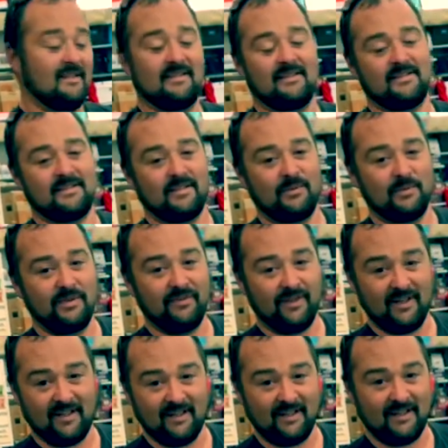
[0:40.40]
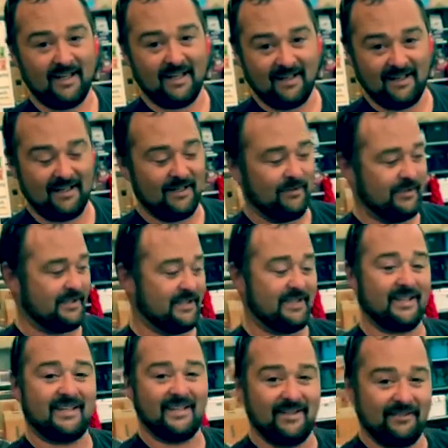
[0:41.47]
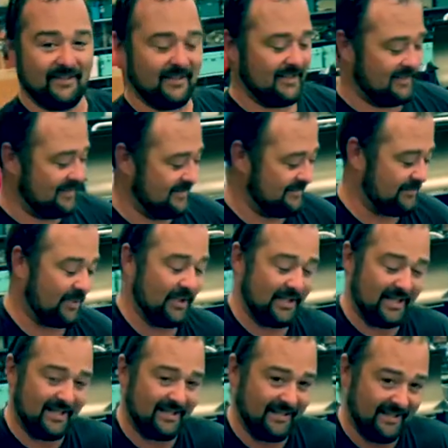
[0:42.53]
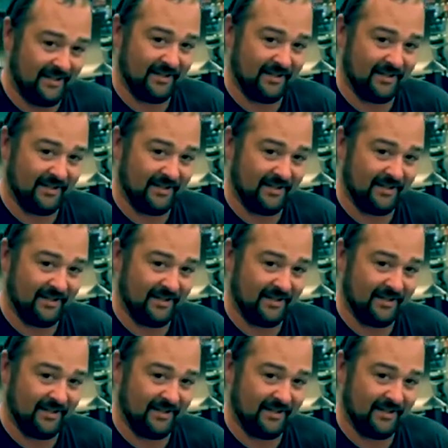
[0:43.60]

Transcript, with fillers: so moving on to that item, which is the cover, protecting your